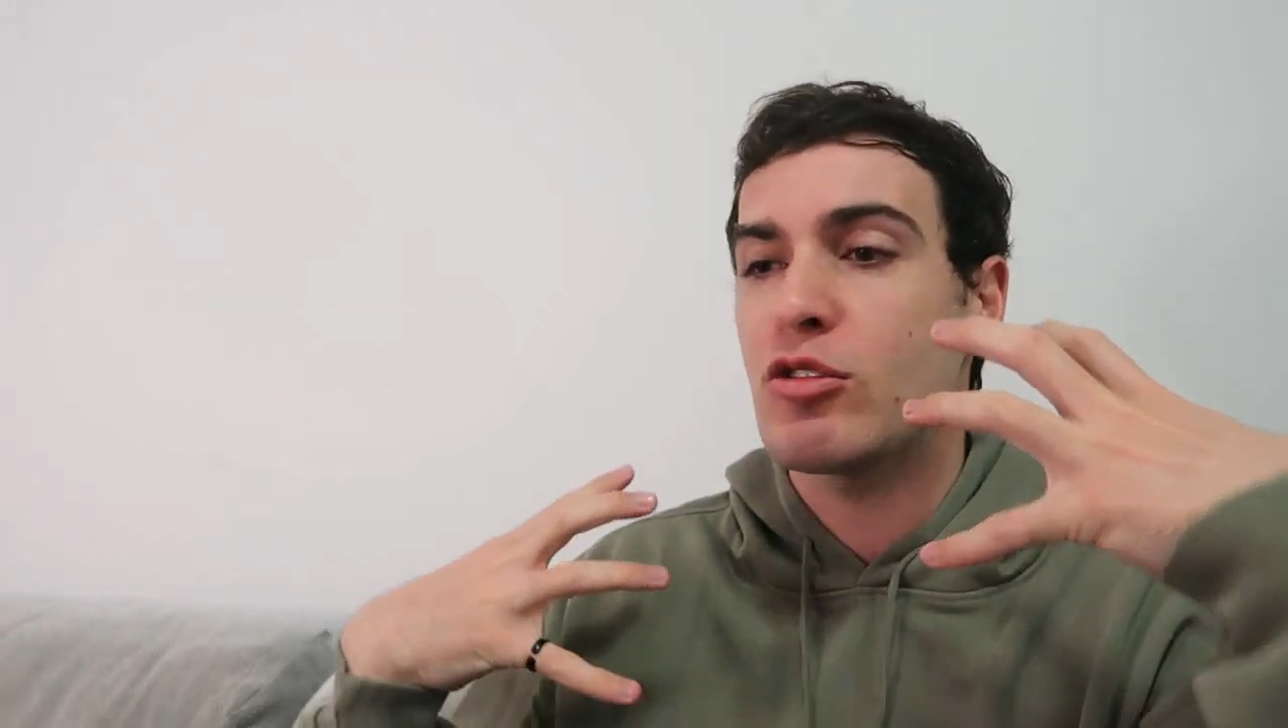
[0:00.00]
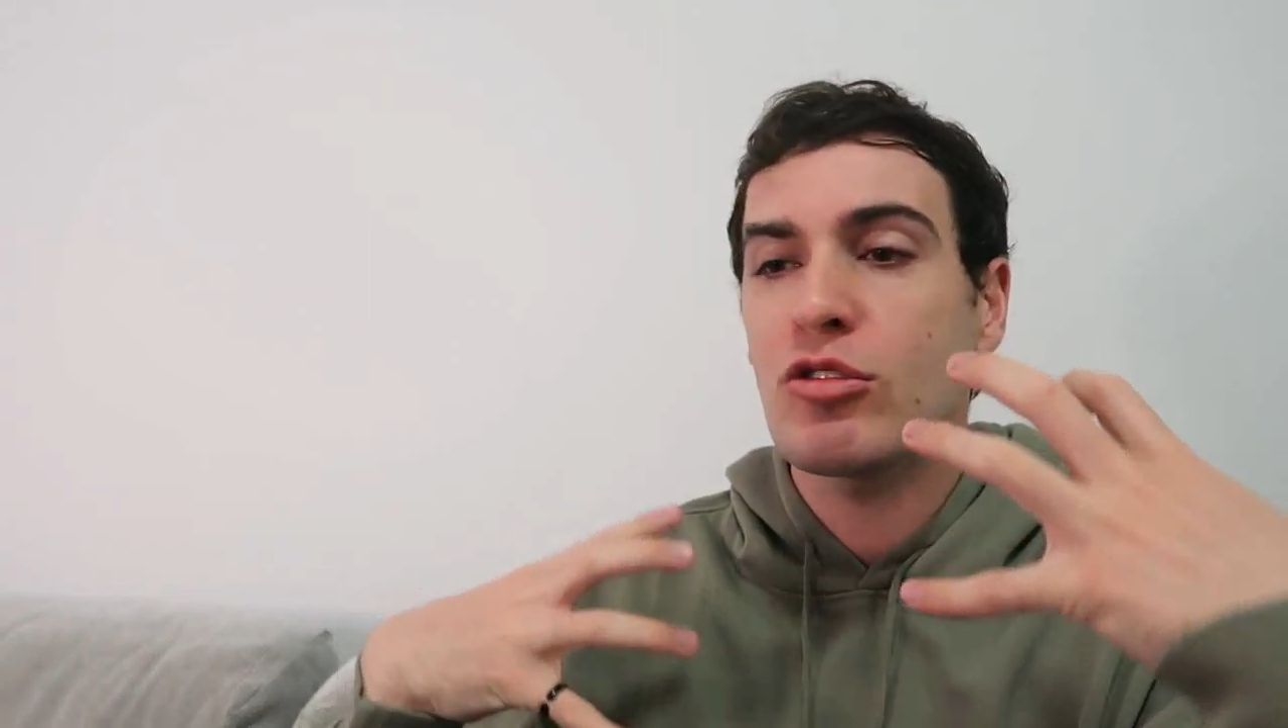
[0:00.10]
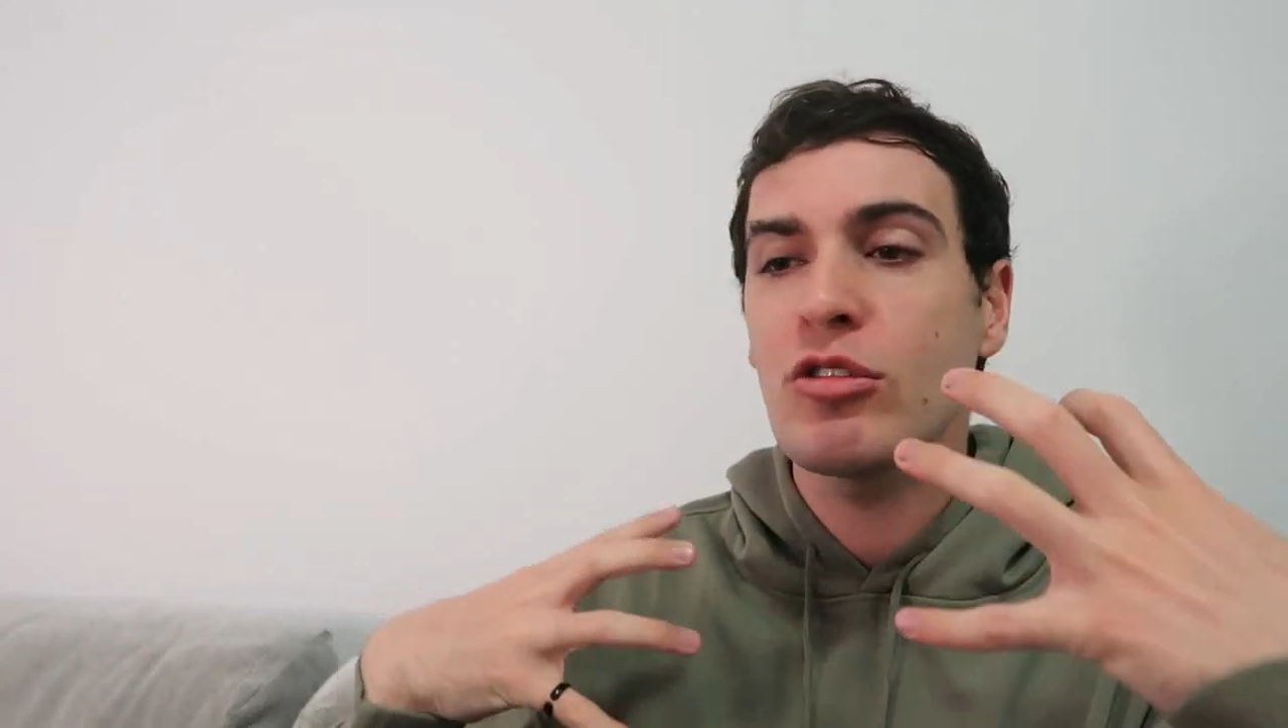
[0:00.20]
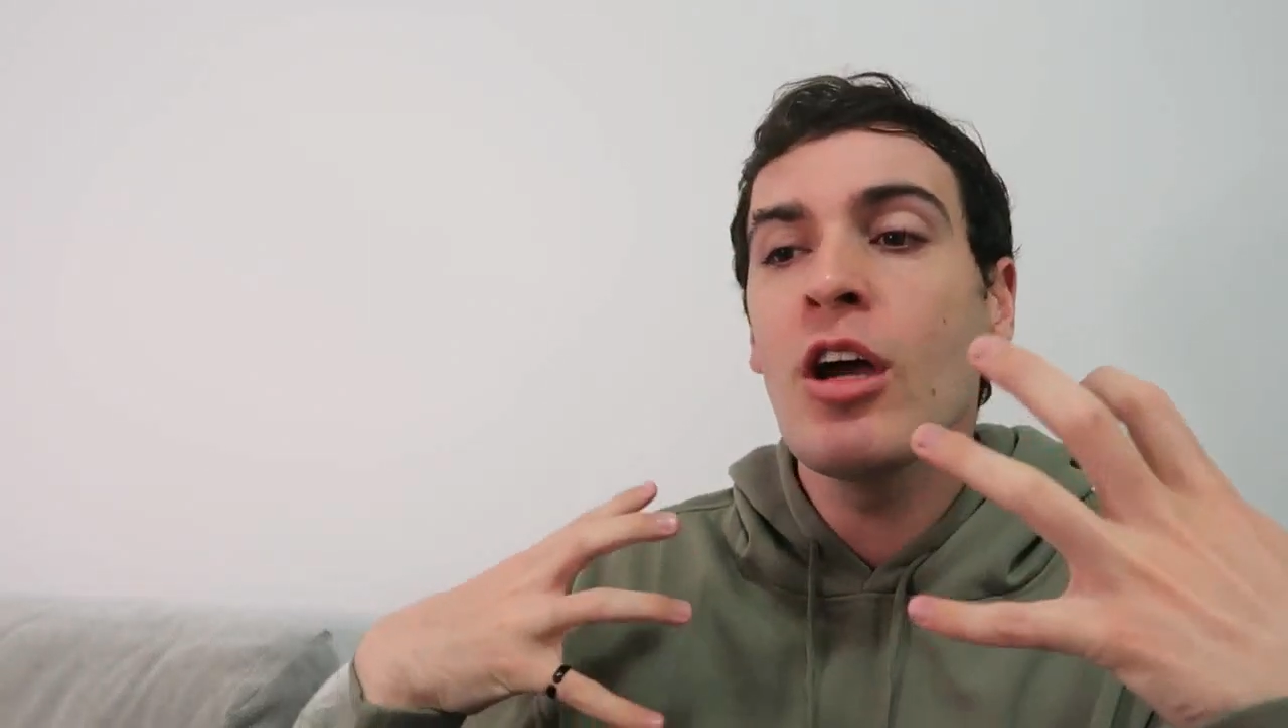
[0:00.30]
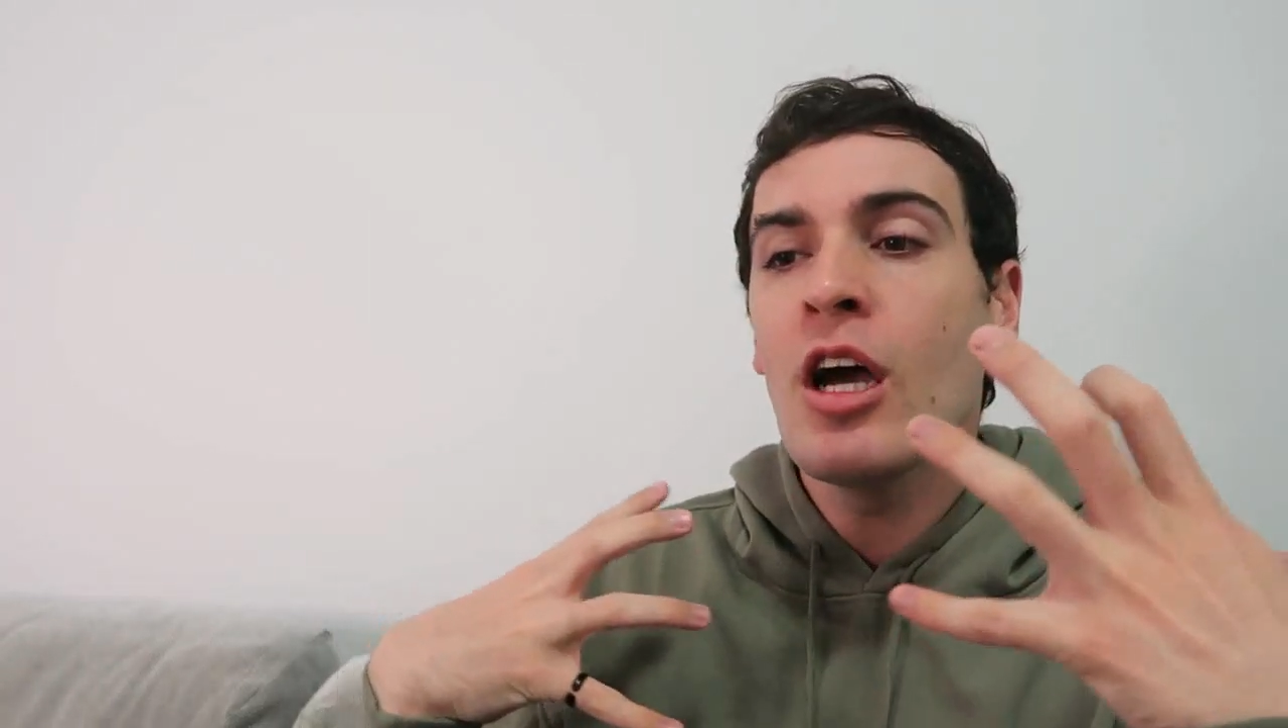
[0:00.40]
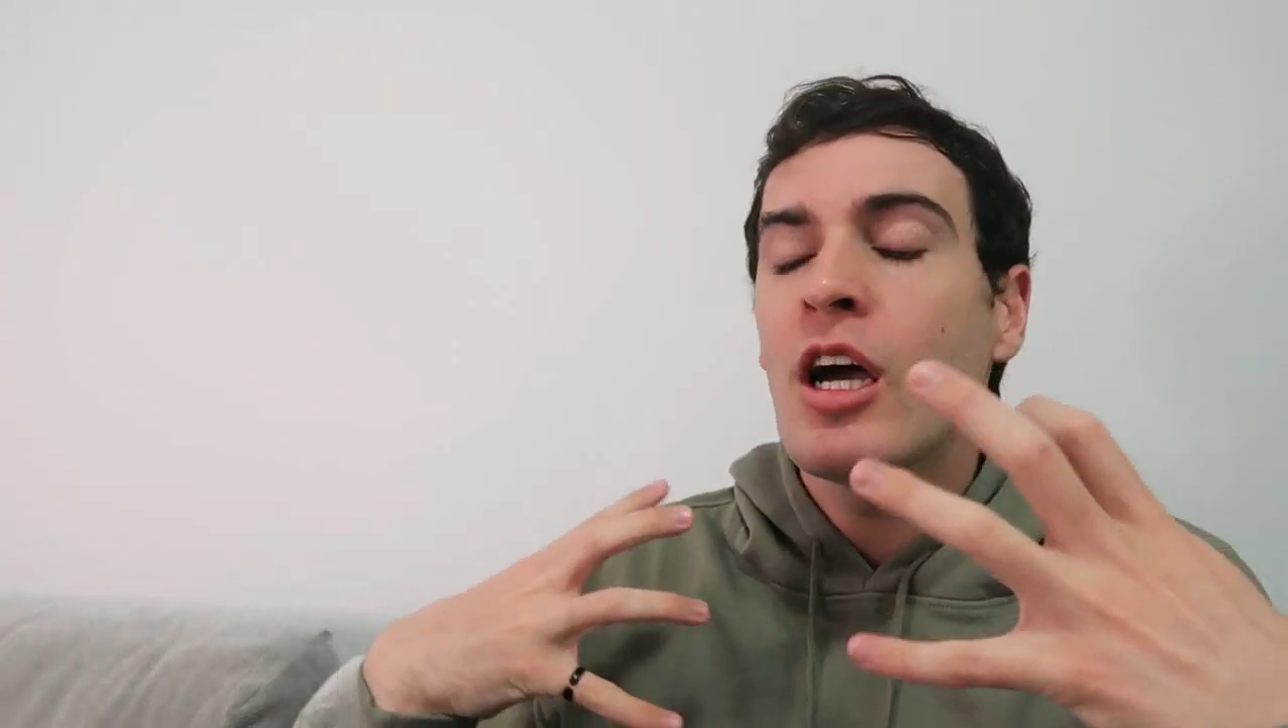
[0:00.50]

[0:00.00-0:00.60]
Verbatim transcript: to